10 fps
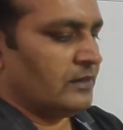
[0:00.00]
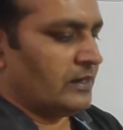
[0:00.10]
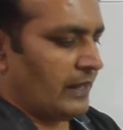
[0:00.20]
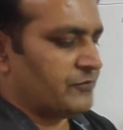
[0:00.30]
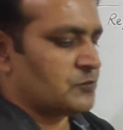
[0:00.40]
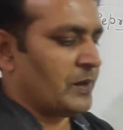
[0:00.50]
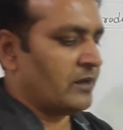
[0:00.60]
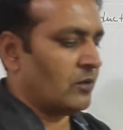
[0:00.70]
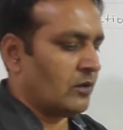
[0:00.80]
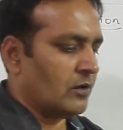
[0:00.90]

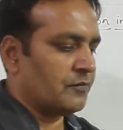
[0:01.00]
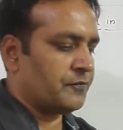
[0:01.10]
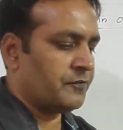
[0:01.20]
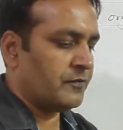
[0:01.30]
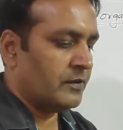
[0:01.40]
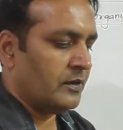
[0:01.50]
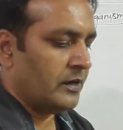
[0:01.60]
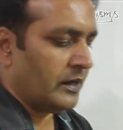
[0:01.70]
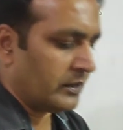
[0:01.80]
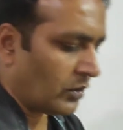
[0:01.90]
Lifespan of
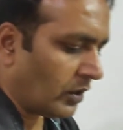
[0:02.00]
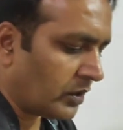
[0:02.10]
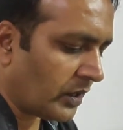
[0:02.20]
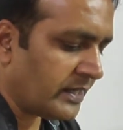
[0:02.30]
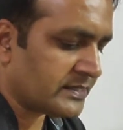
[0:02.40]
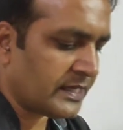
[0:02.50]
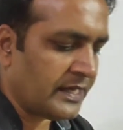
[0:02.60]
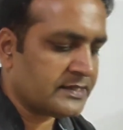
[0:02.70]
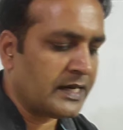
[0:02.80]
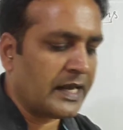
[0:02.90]
a tortoise
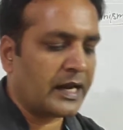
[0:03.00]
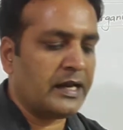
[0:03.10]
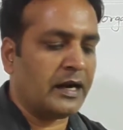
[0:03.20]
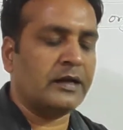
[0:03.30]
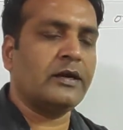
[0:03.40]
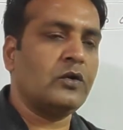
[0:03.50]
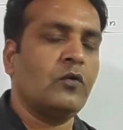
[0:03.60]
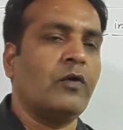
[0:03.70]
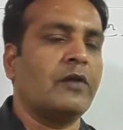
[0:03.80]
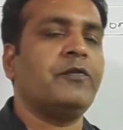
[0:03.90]
is nearly 100 to
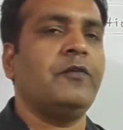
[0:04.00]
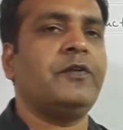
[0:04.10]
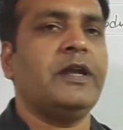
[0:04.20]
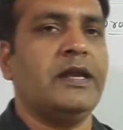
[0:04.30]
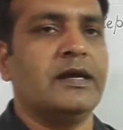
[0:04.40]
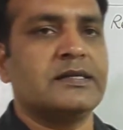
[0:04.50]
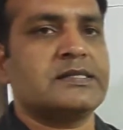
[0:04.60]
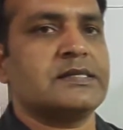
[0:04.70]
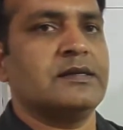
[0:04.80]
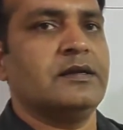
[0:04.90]
150
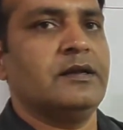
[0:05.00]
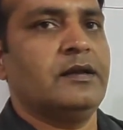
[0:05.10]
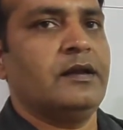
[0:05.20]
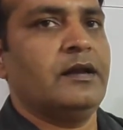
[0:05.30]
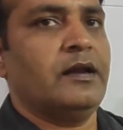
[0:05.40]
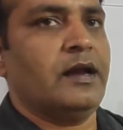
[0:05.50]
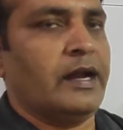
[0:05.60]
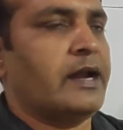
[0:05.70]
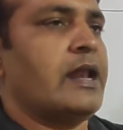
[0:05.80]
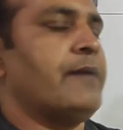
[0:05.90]
years.
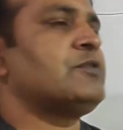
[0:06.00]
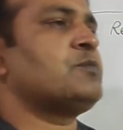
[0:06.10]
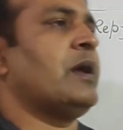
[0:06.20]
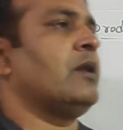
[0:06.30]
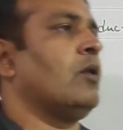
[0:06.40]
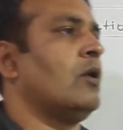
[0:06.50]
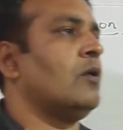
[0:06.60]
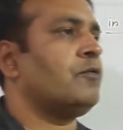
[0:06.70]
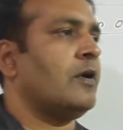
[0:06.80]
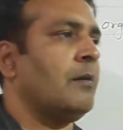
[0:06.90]
And lifespan
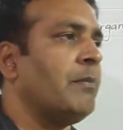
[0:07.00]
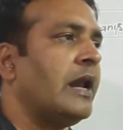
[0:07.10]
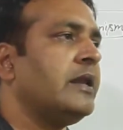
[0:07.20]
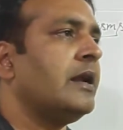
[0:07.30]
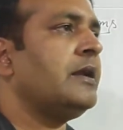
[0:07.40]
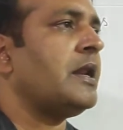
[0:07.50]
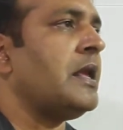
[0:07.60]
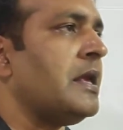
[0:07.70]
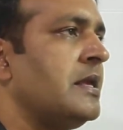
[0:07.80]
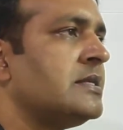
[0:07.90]
of a banyan
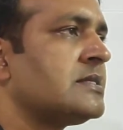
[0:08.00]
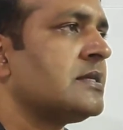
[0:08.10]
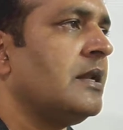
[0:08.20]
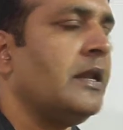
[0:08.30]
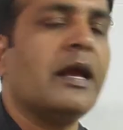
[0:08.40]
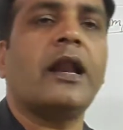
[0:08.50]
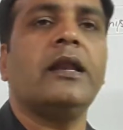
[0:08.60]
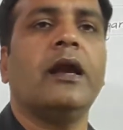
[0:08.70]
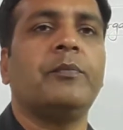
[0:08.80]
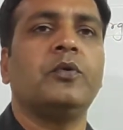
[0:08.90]
tree is
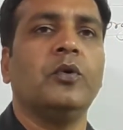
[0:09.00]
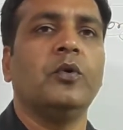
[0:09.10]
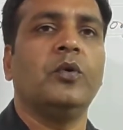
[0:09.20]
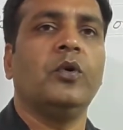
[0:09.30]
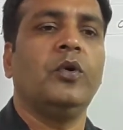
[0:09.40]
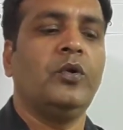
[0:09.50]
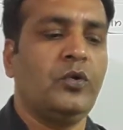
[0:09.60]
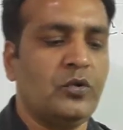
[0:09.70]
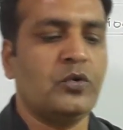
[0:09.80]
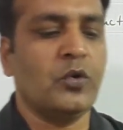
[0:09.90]
nearly up to
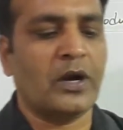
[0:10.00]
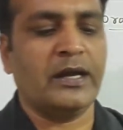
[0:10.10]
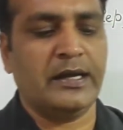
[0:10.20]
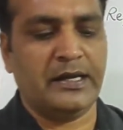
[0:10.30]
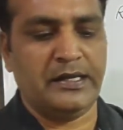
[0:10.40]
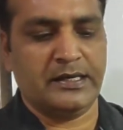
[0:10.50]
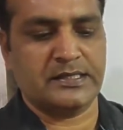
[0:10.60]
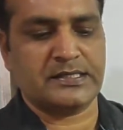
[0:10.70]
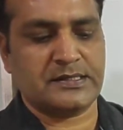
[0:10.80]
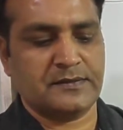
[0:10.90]
200
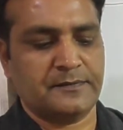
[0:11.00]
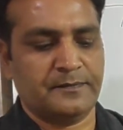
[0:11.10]
years.